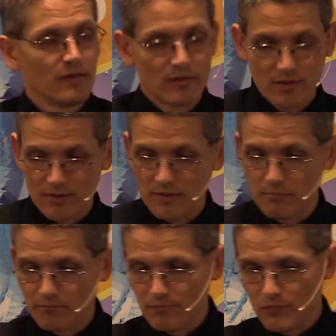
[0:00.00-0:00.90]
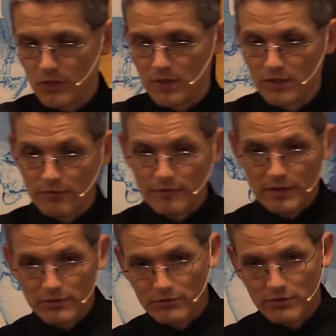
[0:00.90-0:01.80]
The
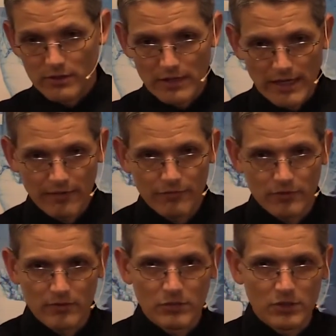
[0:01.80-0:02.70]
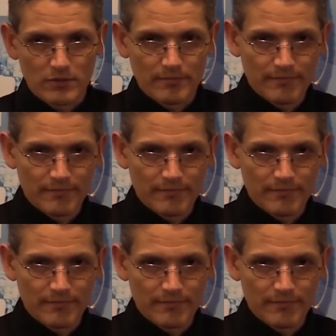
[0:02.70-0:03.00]
effect is greater after the meal.